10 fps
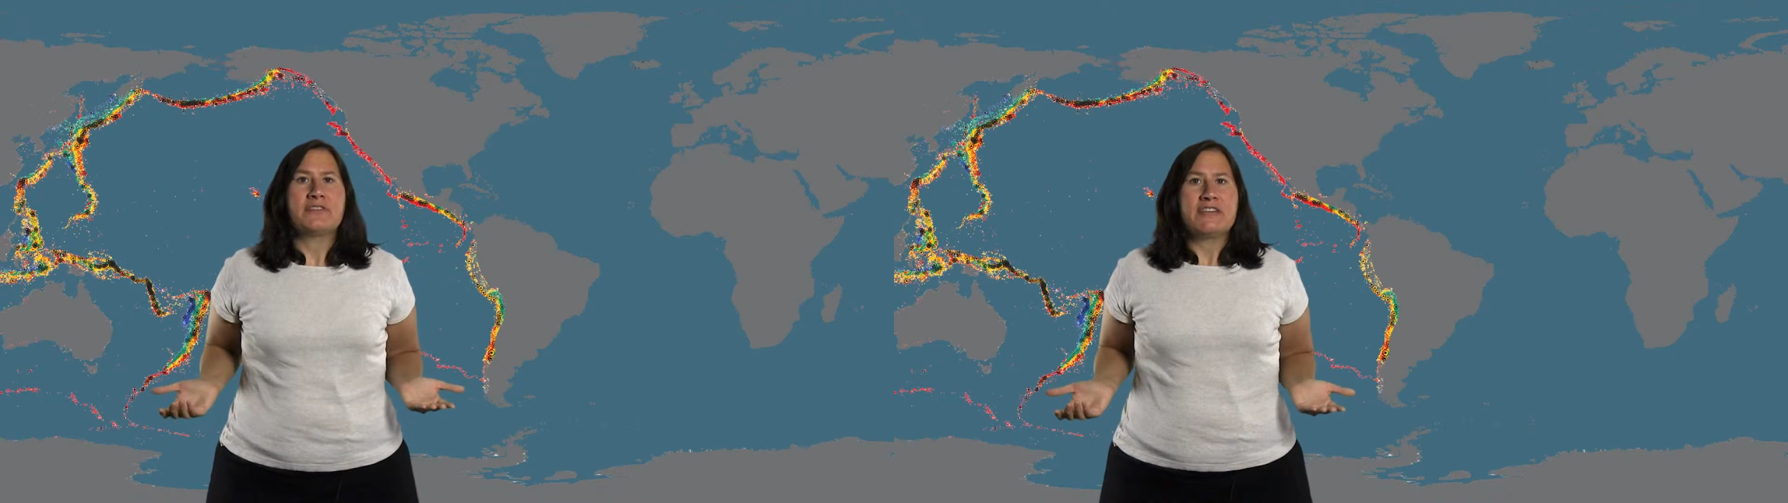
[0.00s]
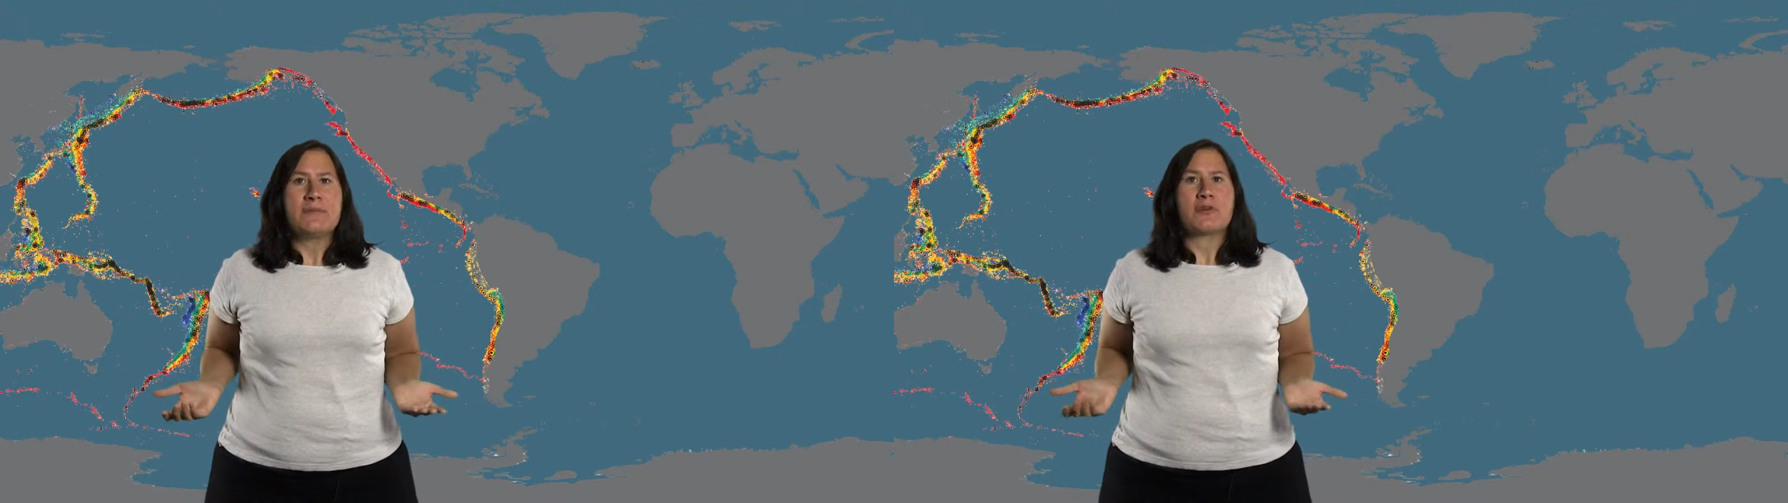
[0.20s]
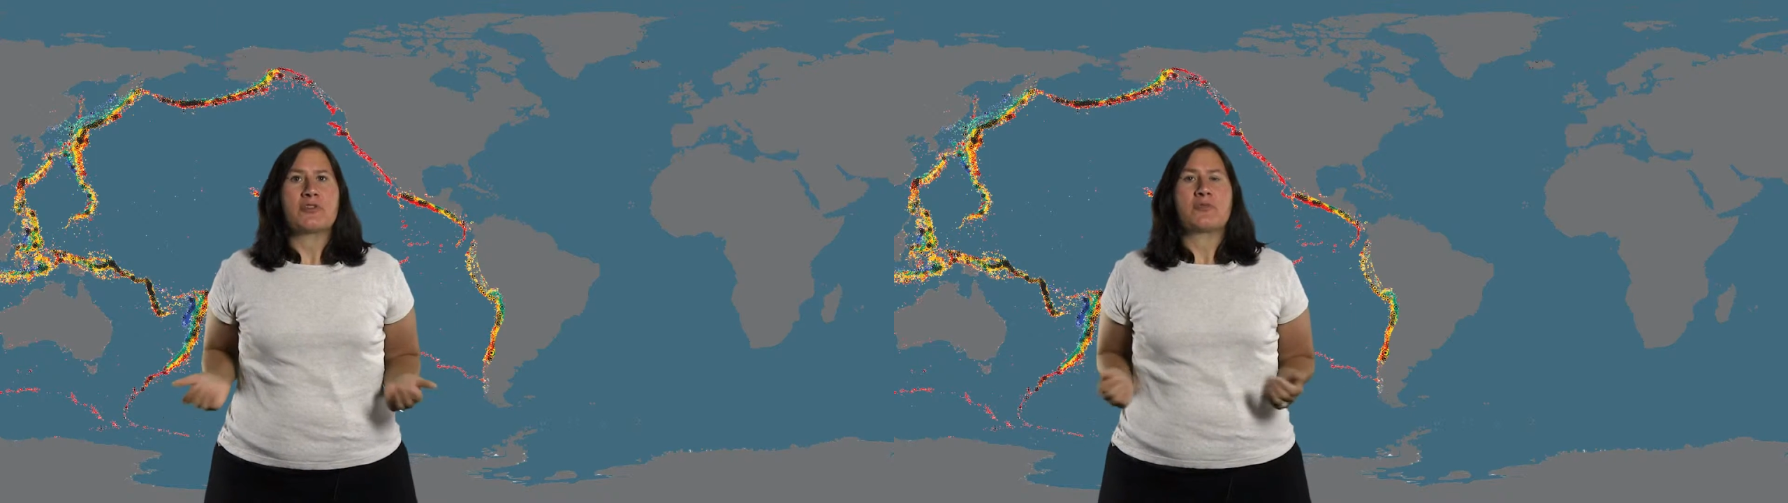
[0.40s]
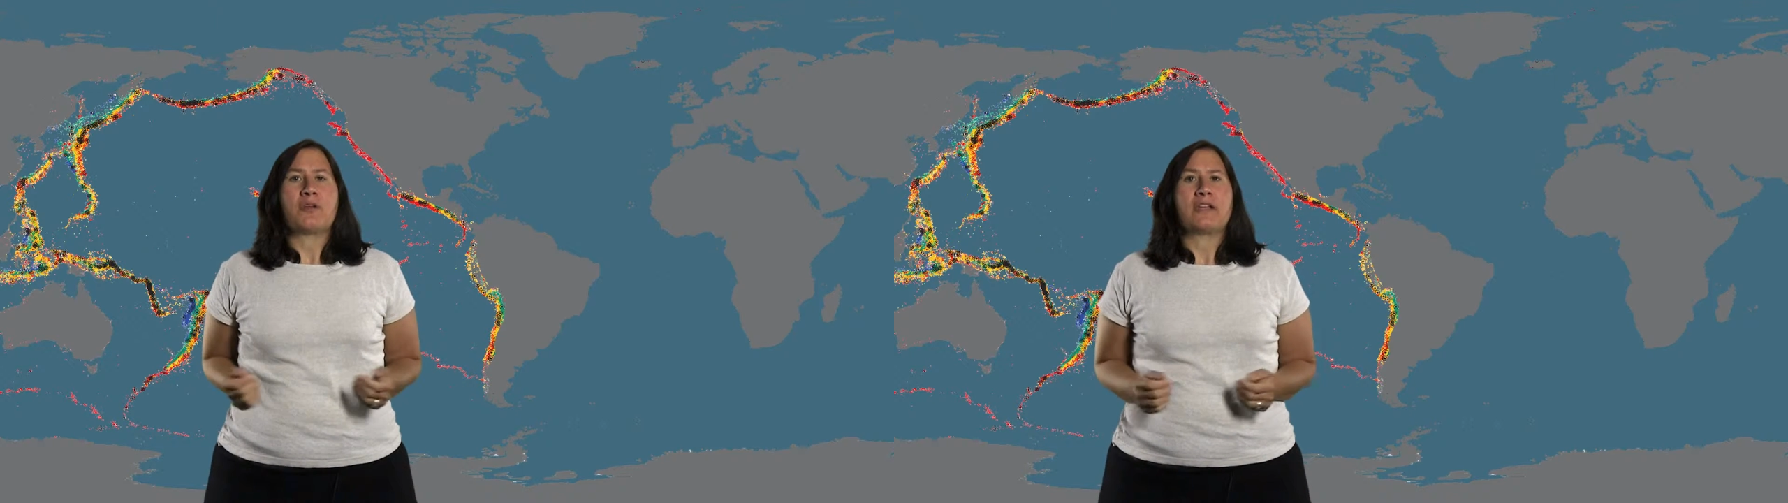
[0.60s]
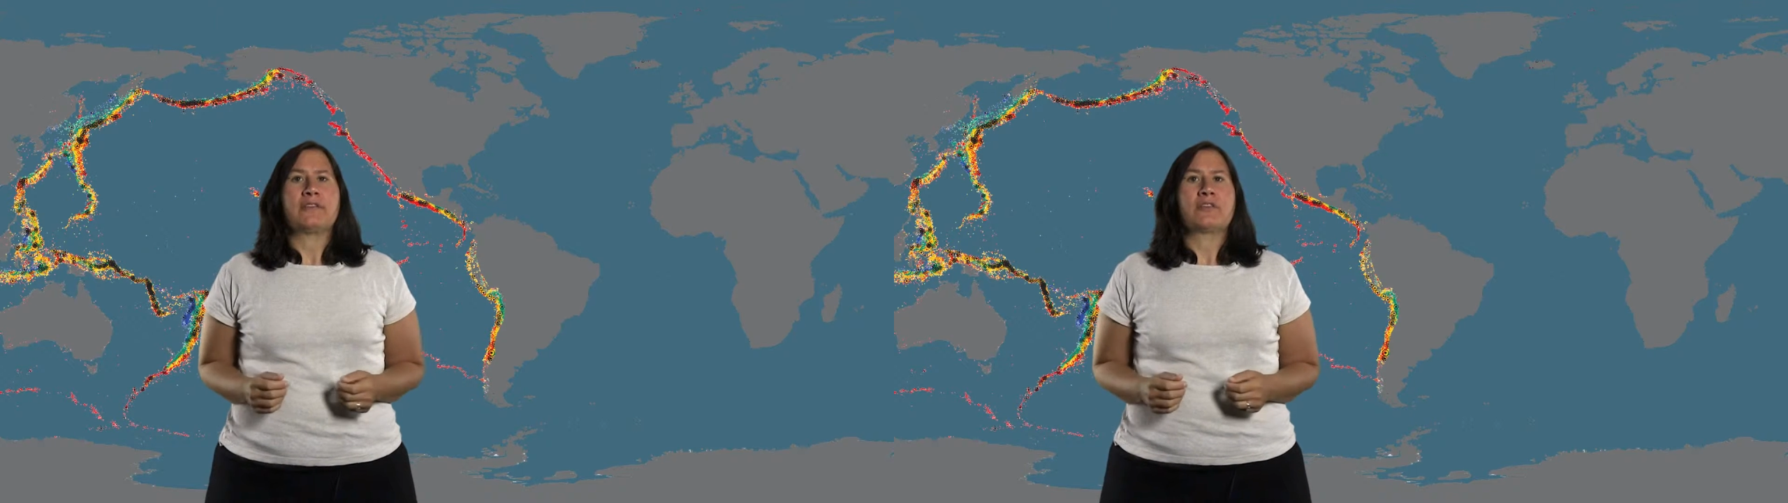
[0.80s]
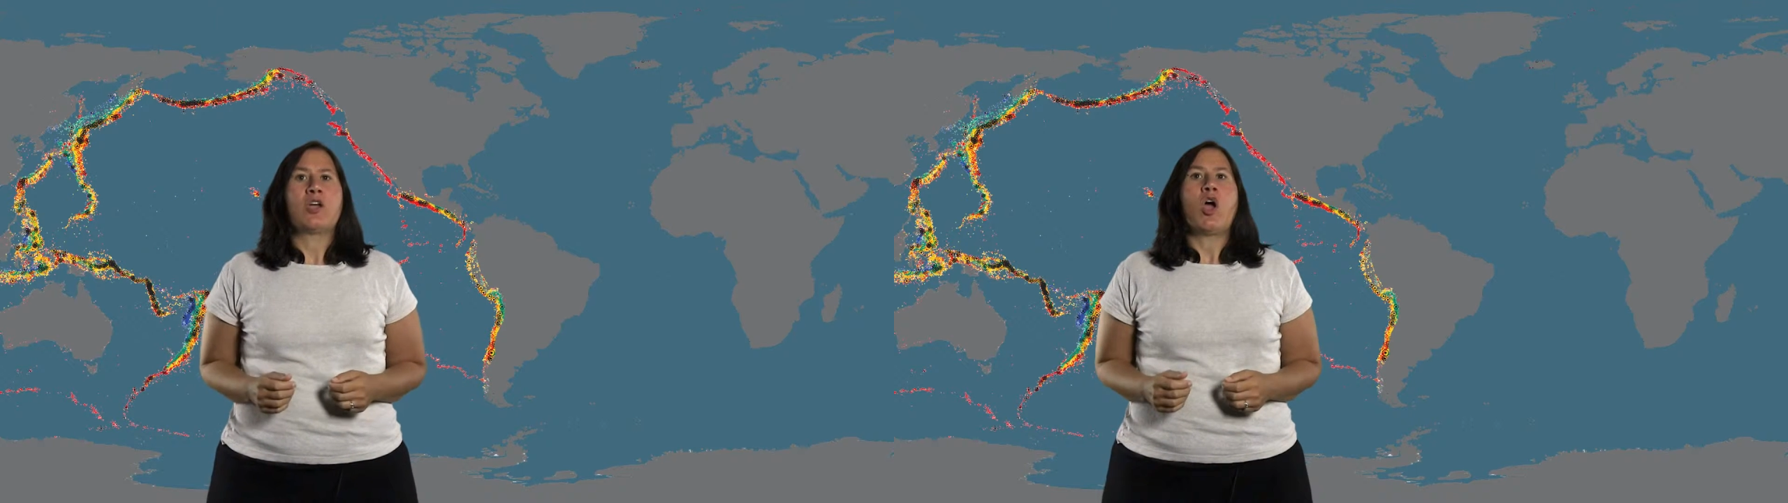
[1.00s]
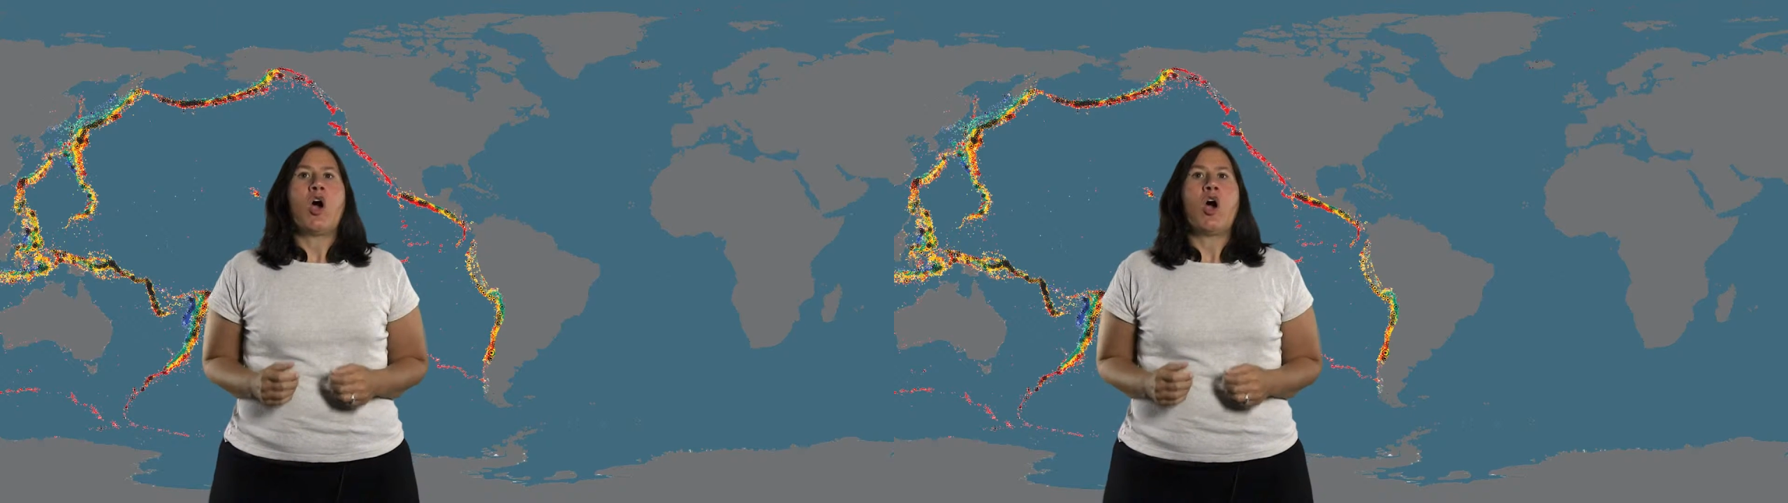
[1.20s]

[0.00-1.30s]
to deep earthquakes